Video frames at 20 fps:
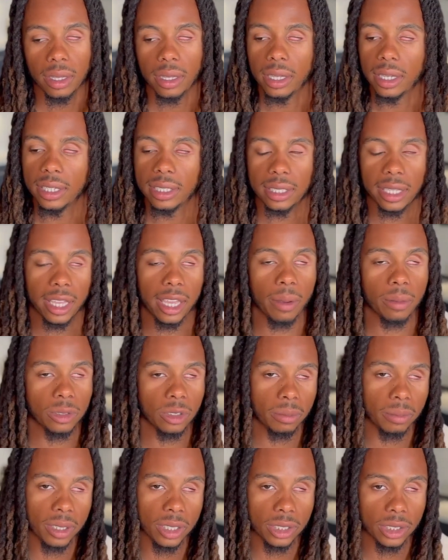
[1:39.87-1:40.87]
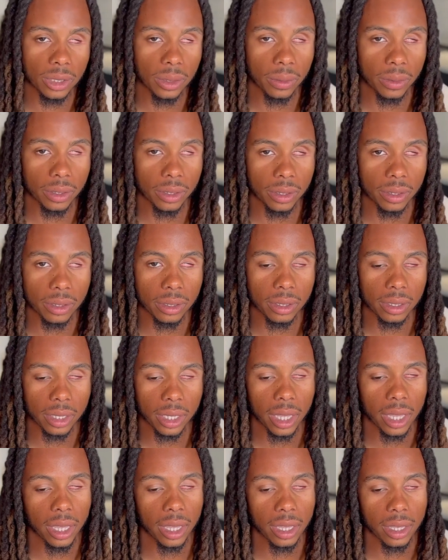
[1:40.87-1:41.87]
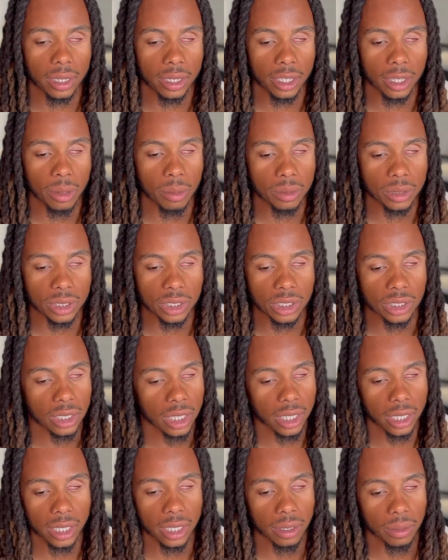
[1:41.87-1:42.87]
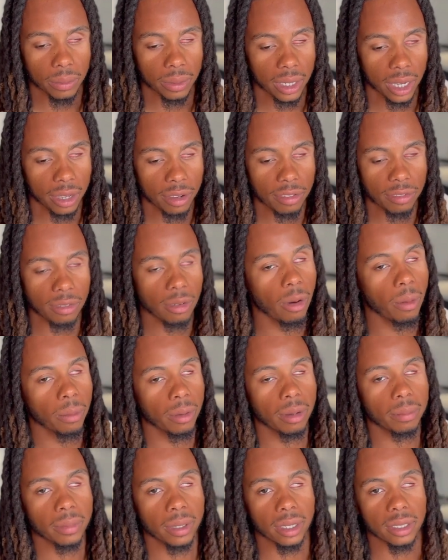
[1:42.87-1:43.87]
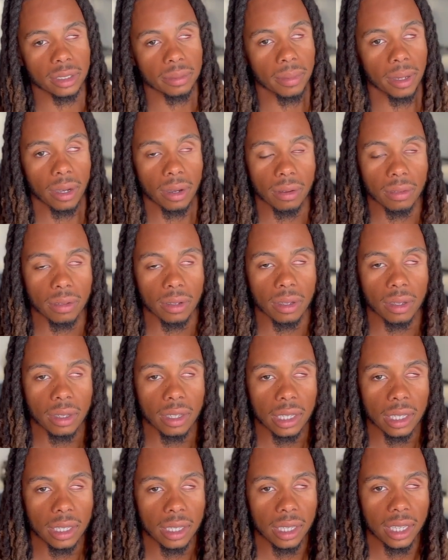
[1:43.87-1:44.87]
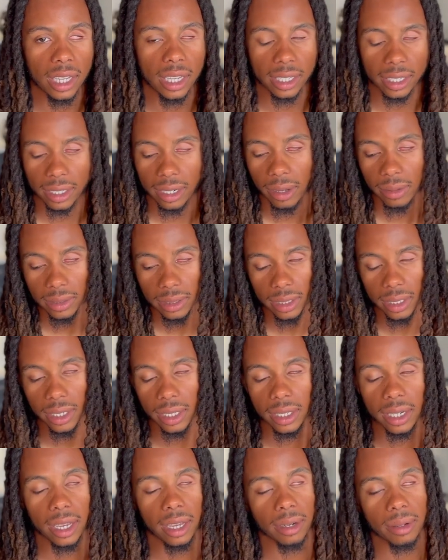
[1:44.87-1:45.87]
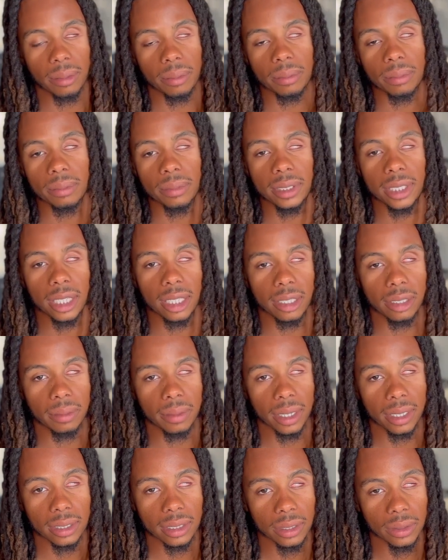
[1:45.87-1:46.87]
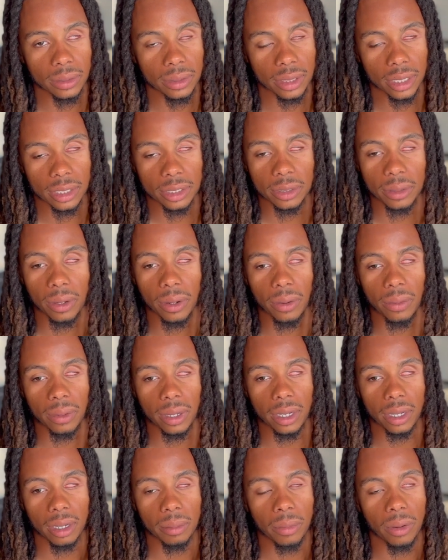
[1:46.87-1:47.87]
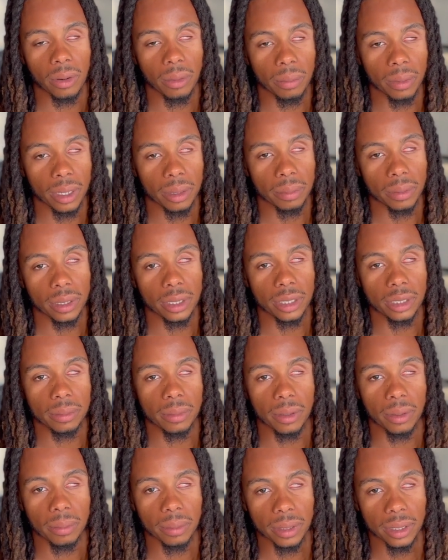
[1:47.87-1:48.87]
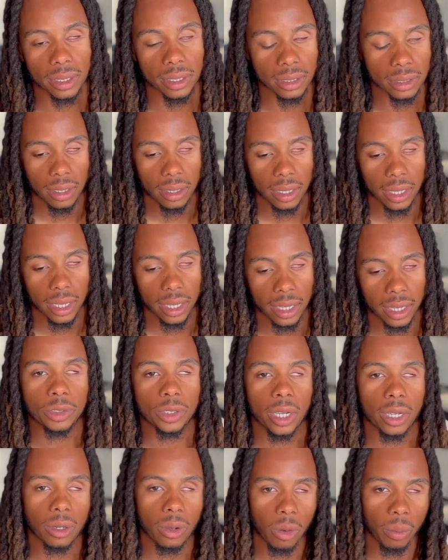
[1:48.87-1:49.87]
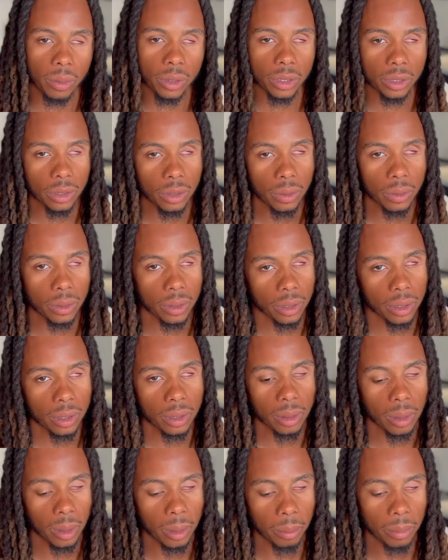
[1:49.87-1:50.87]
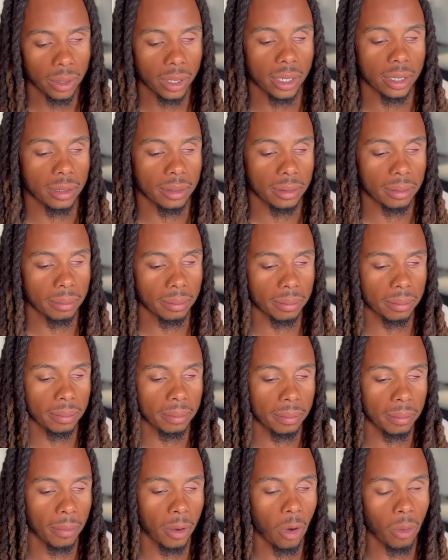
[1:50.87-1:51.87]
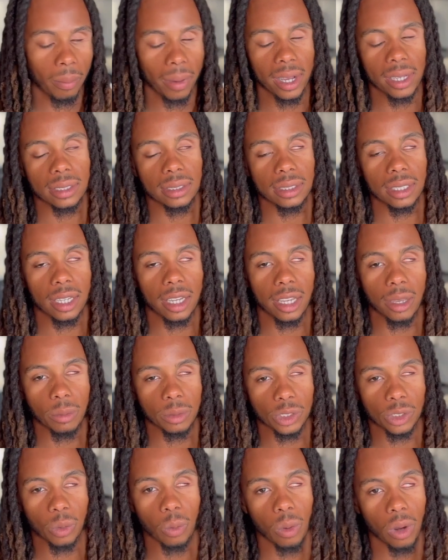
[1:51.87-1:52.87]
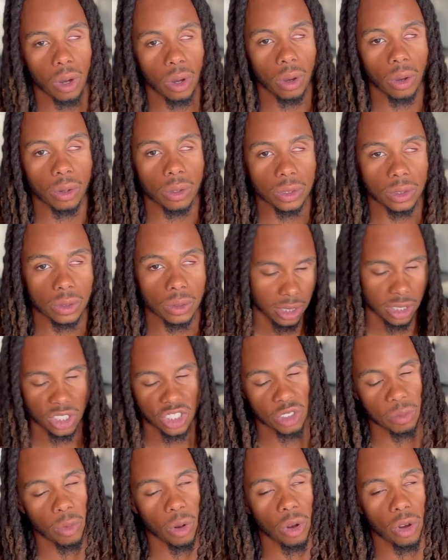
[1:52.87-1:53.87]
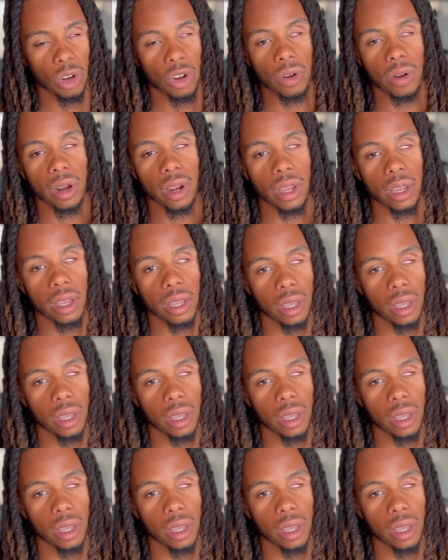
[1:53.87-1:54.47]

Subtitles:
his head was on my shoulder and he was just shaking with like foam coming out his mouth. And then I was looking at him, telling him like, yo, stay strong, like come on, like please bro, please. And trying to open the door, but on my side was the wall, so it's a small crack.